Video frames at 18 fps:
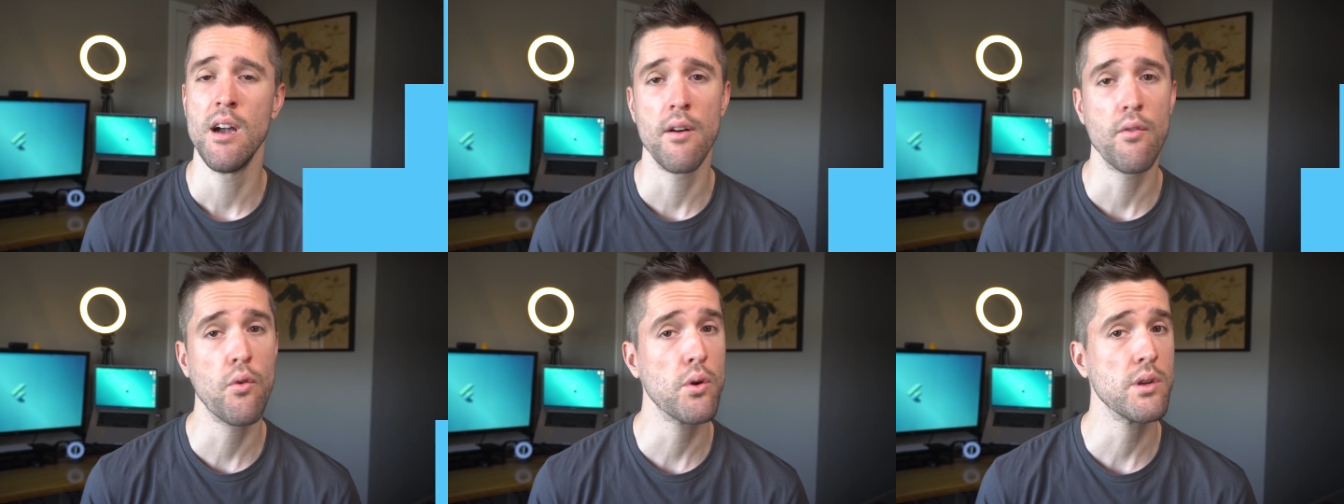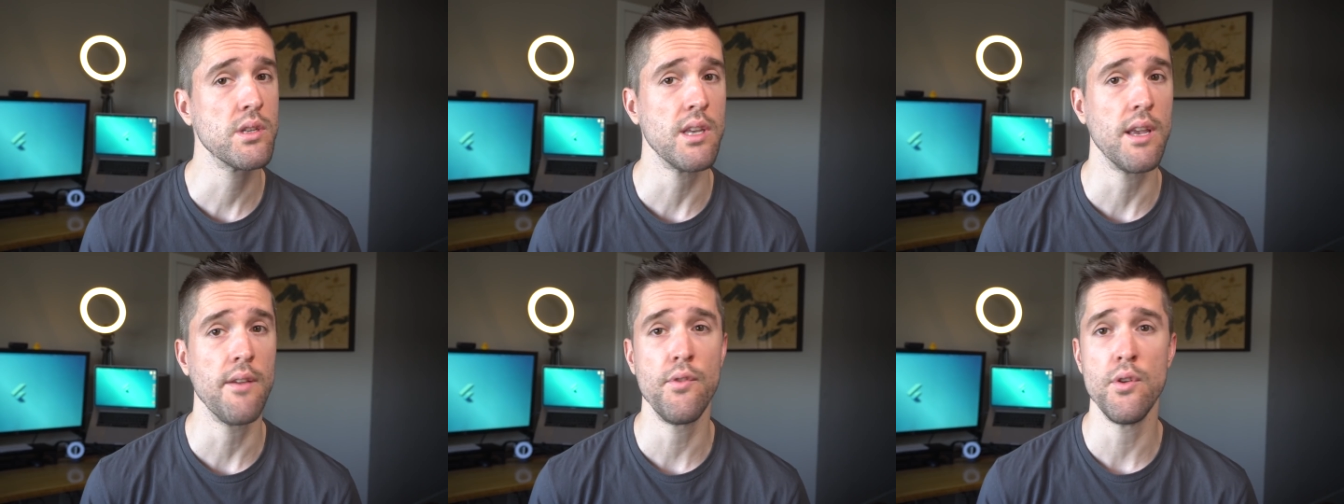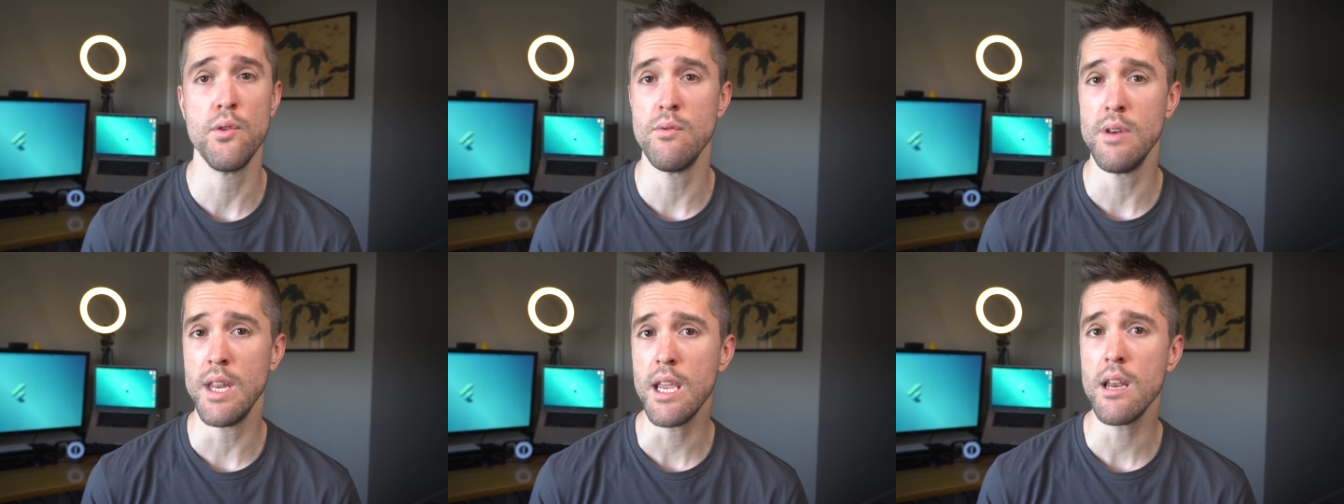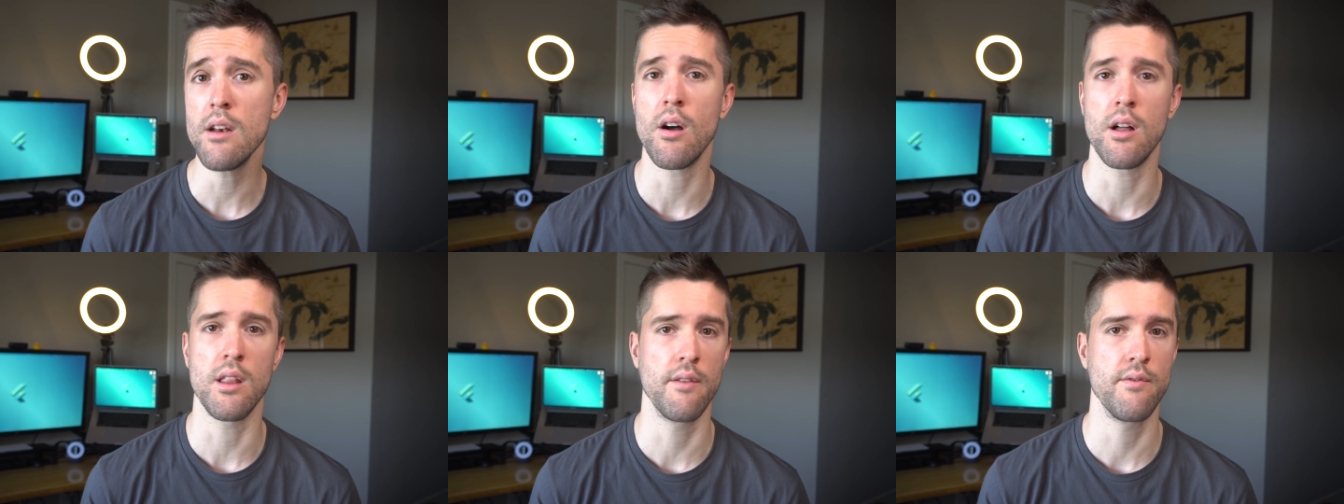Of course, if you
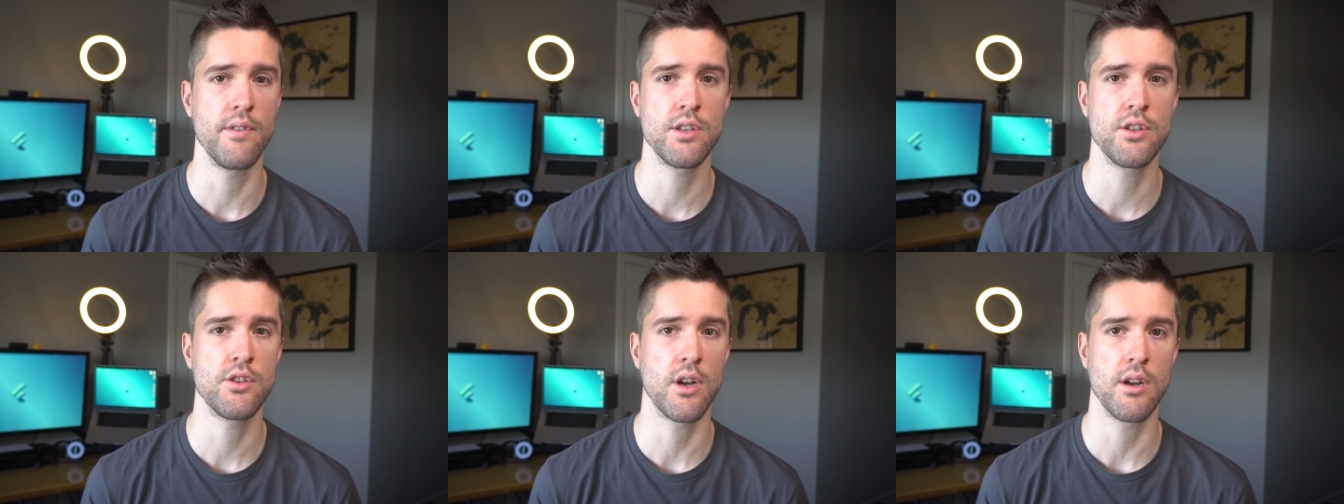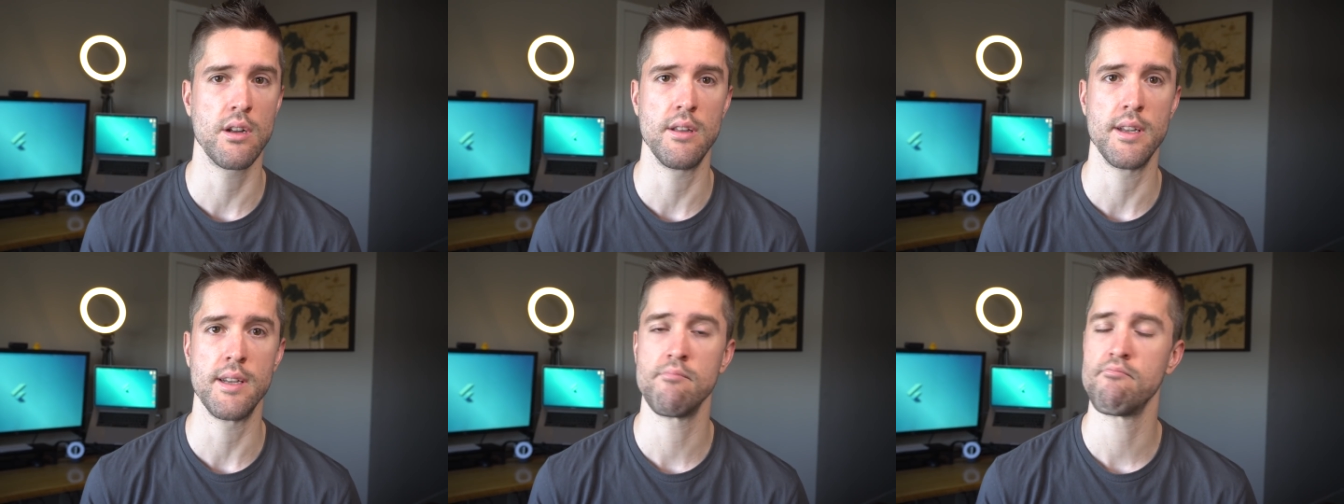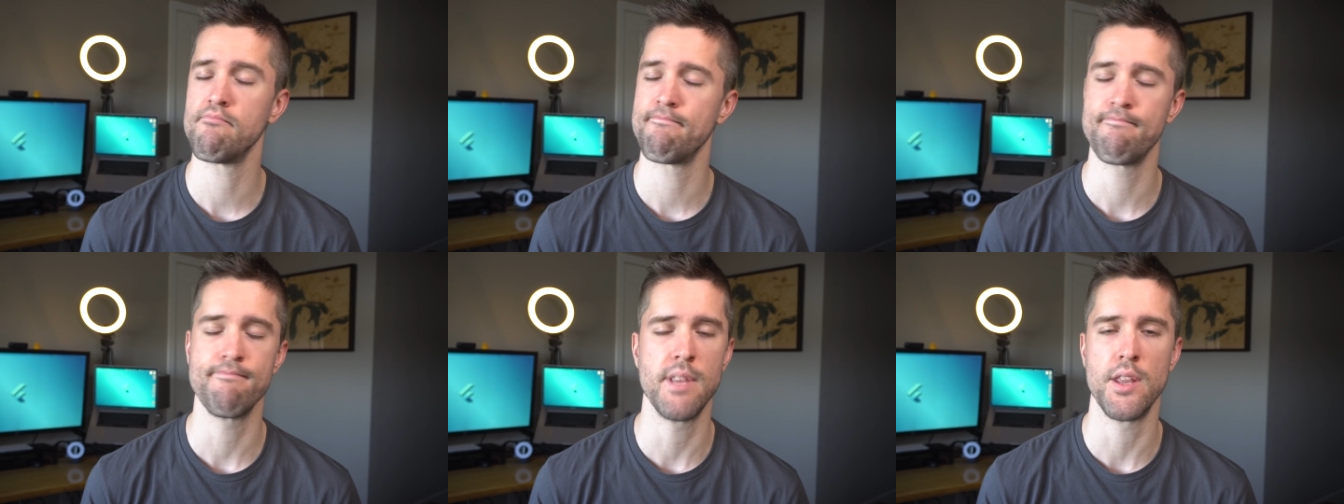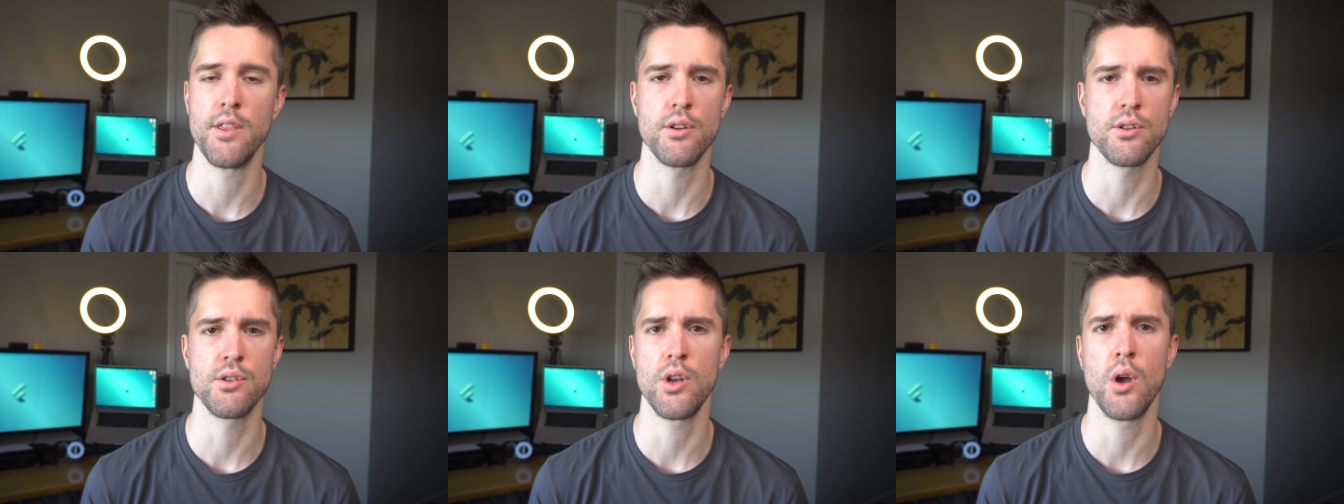need all of this juggling, then
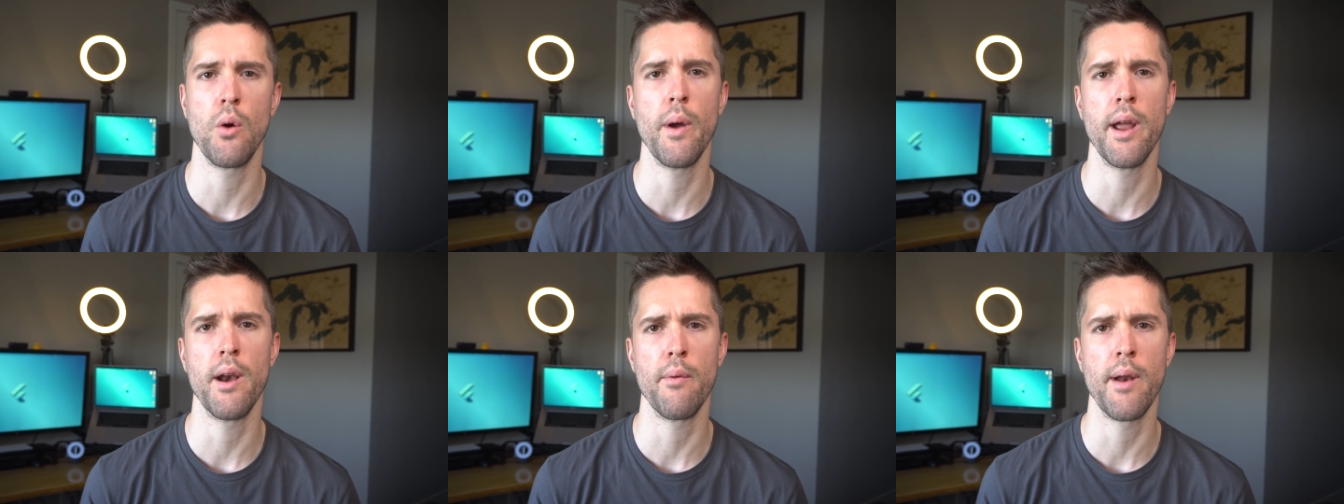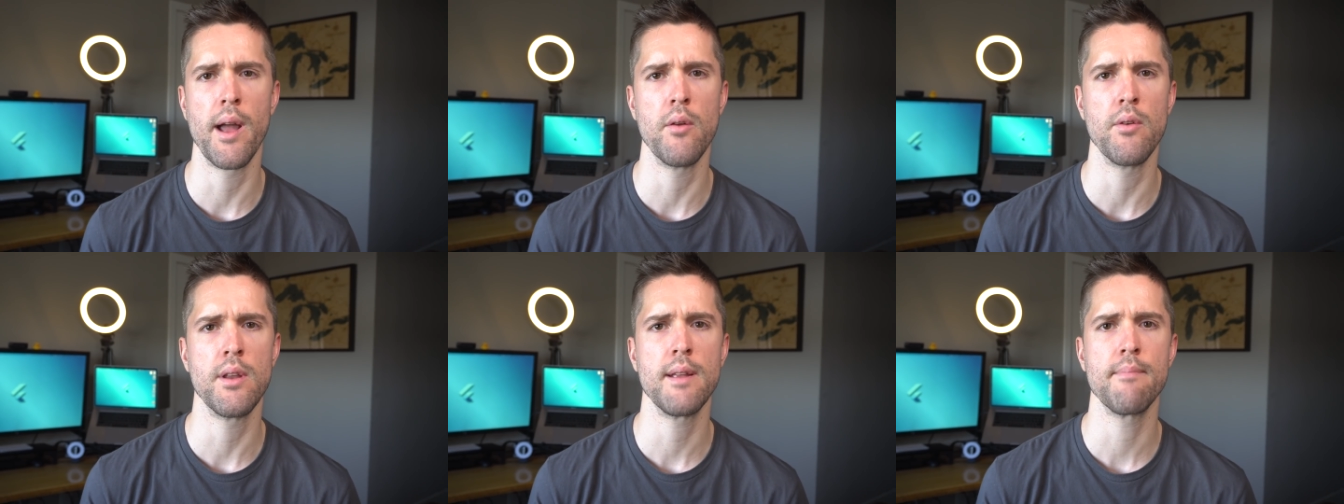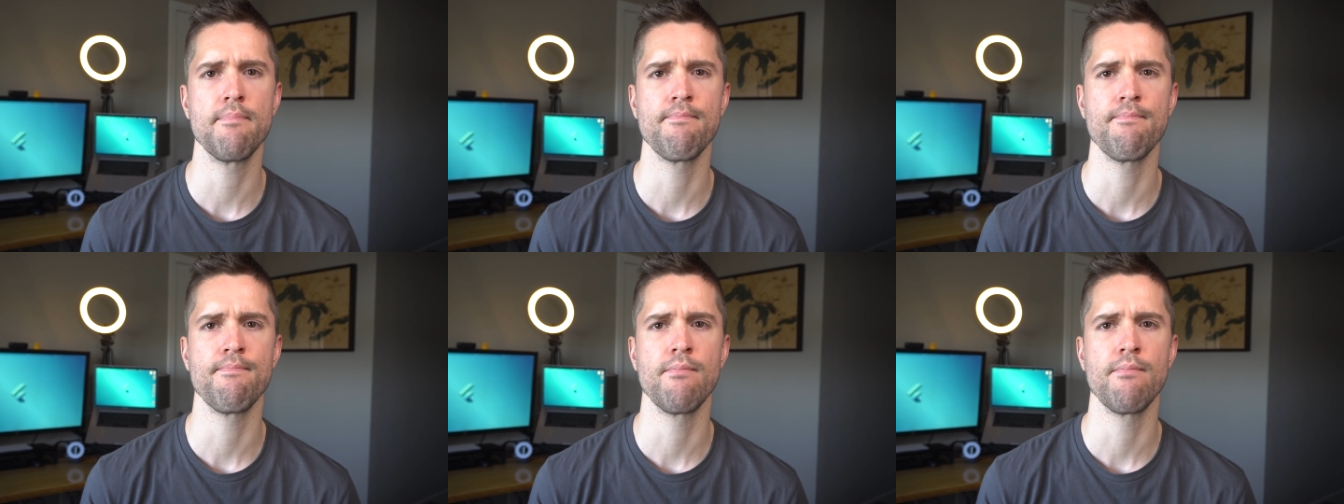there's no way around it.